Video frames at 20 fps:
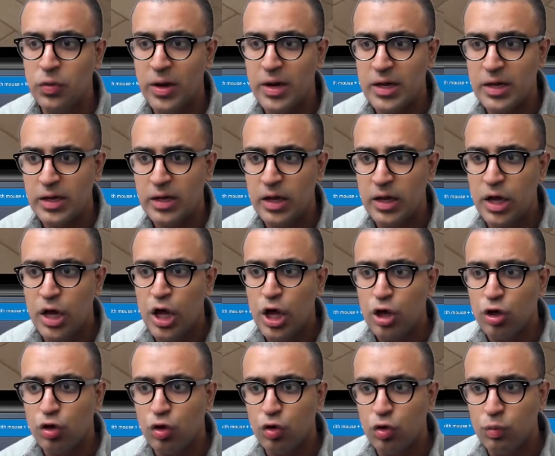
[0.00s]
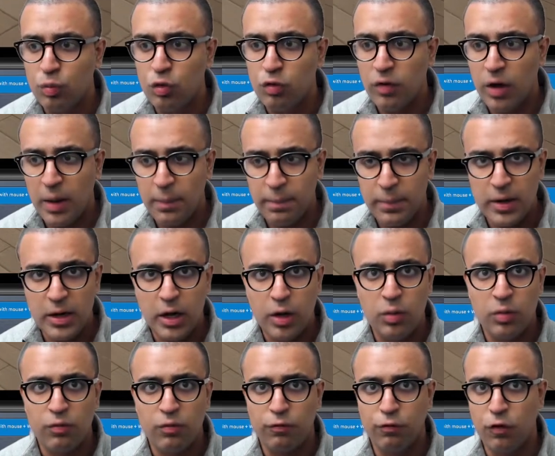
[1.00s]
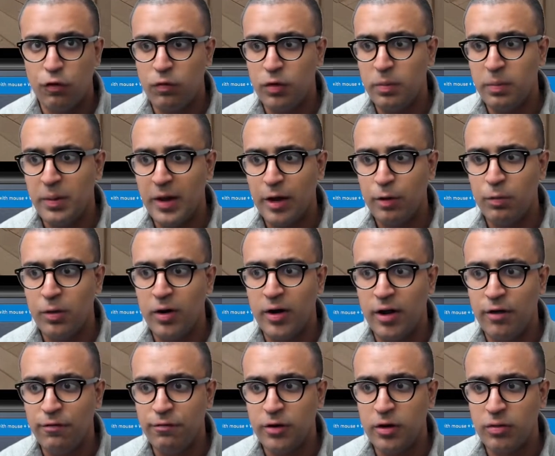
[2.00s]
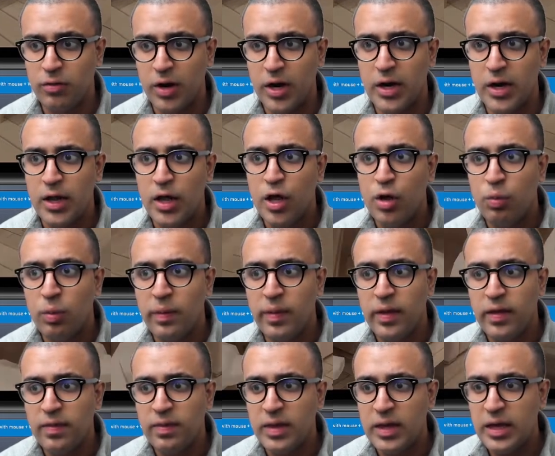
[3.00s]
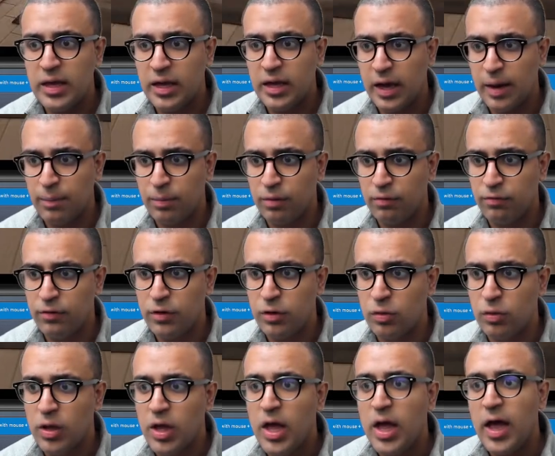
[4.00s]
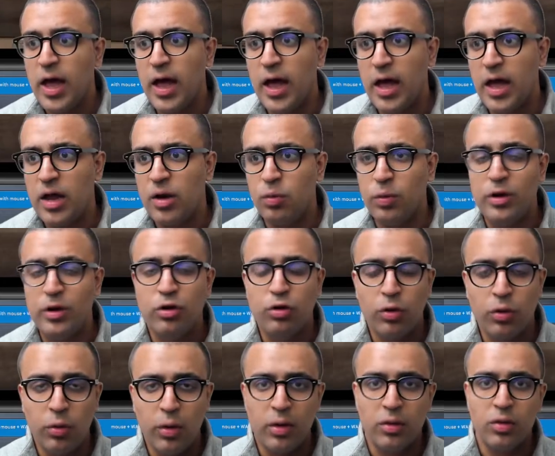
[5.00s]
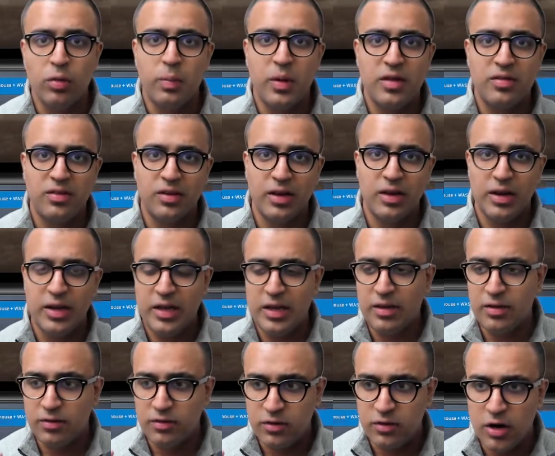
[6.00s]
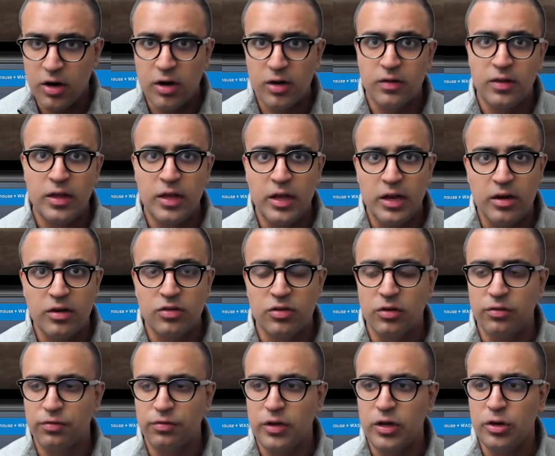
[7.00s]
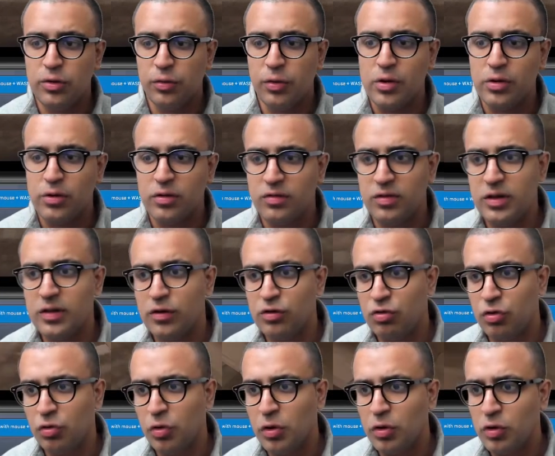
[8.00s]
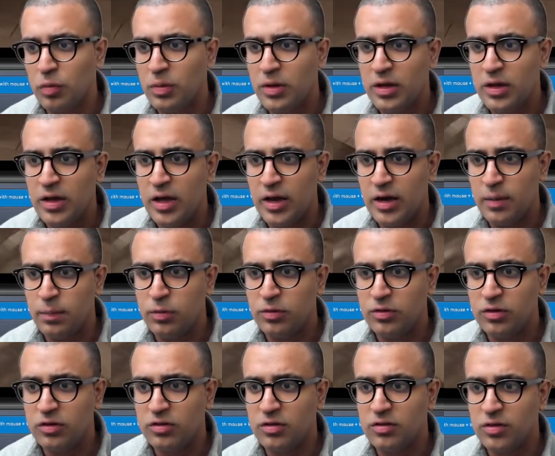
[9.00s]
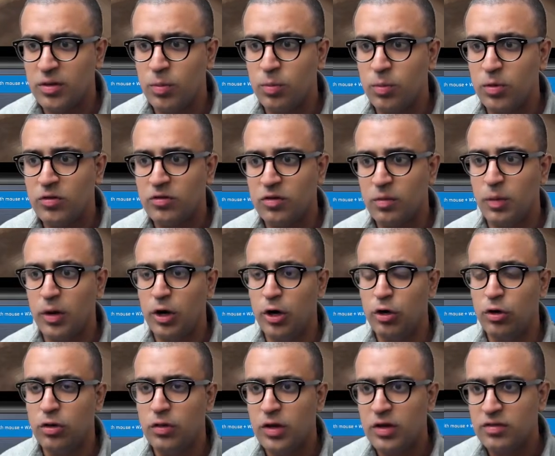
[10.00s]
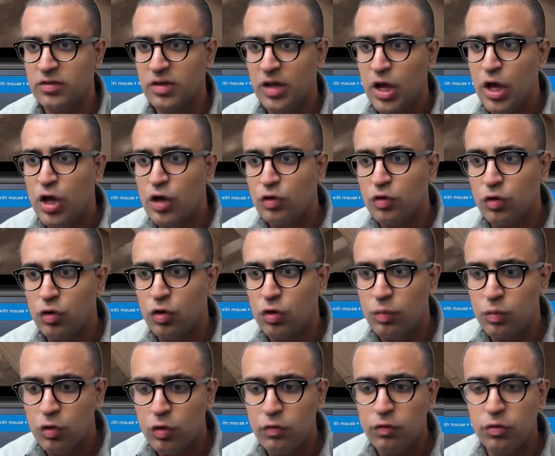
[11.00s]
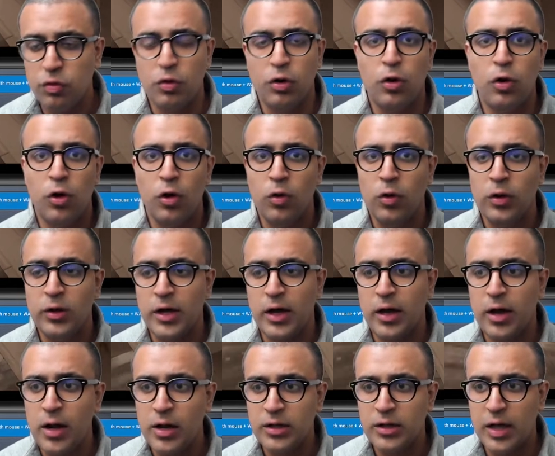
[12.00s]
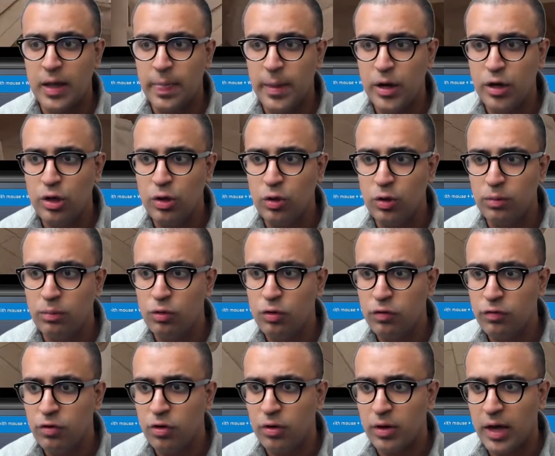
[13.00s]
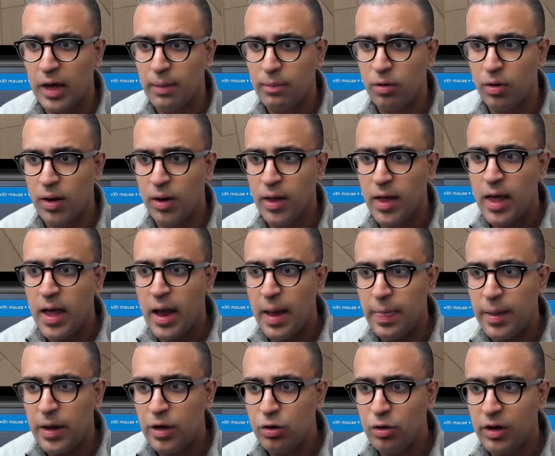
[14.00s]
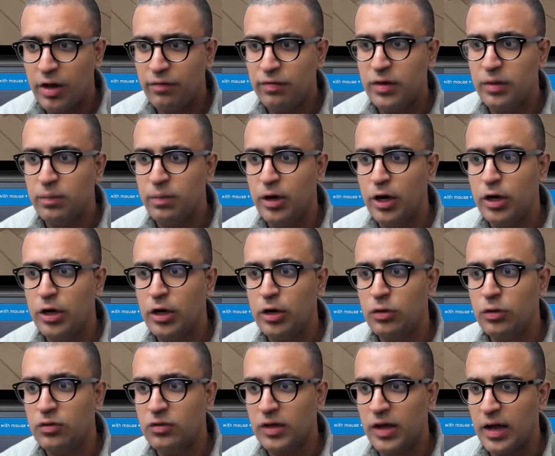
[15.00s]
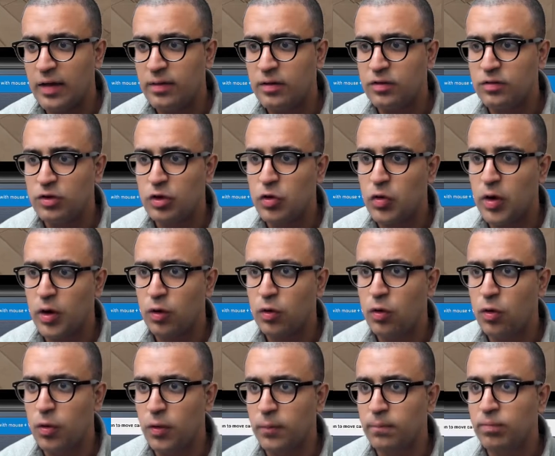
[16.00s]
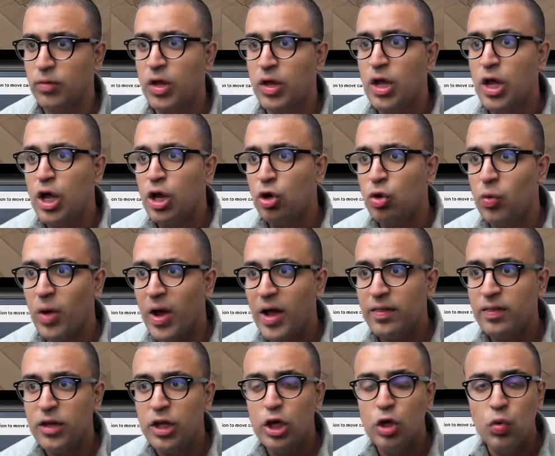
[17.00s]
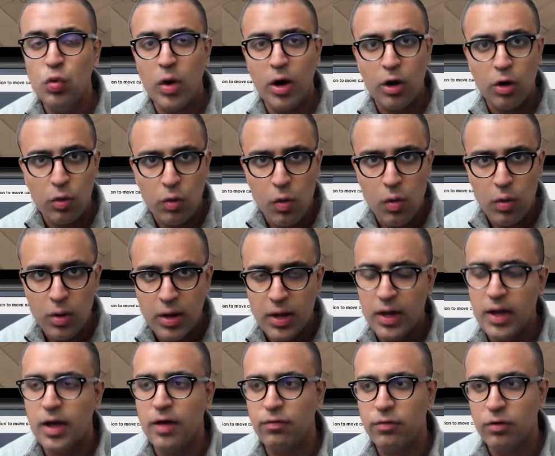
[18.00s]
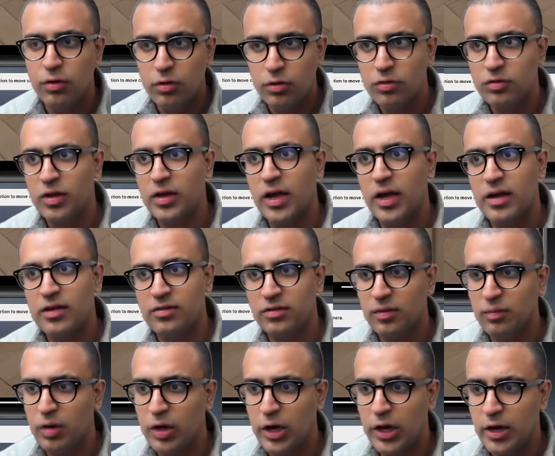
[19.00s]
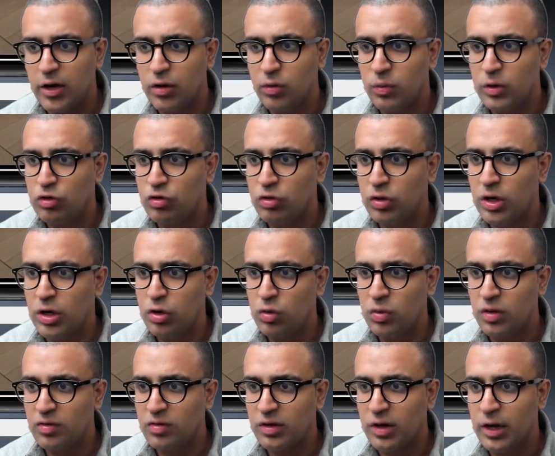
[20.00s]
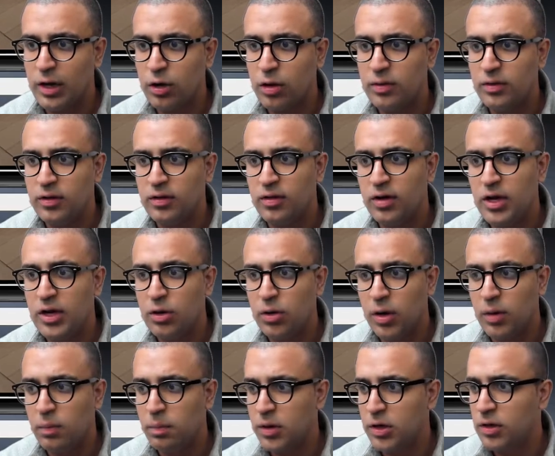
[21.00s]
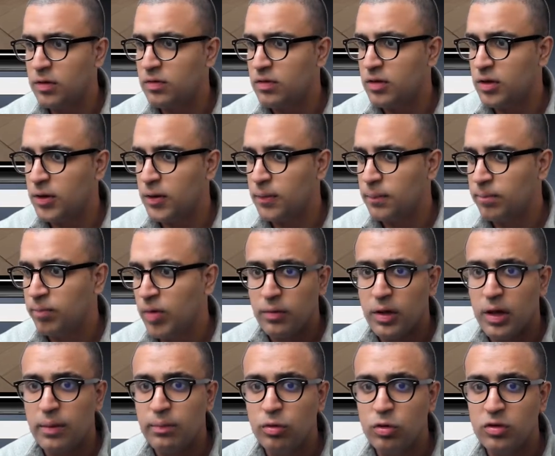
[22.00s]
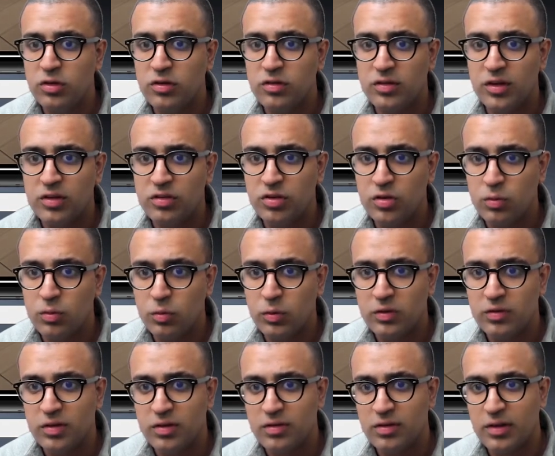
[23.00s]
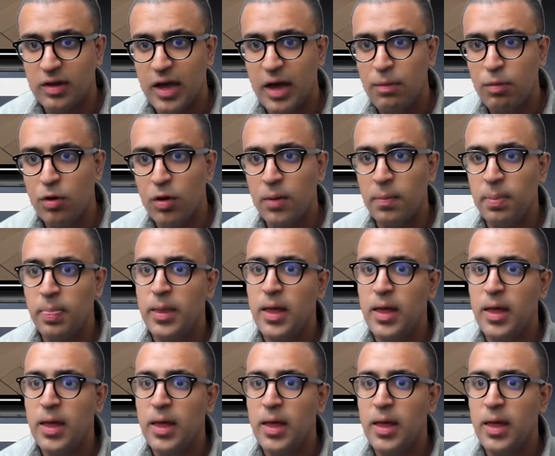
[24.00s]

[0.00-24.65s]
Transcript: and E to move up and down, forward, backward, left and right within the camera view. And when you're going to basically start the initial feed, you're going to see that you're going to be in a position somewhat similar to this. So to move, you'll hold Alt and then you'll move your camera, and then you'll have the ability to scan this QR code. To add the QR code, if you're using a simulator, what you can do is click on the three dot buttons here, come to the section which says camera,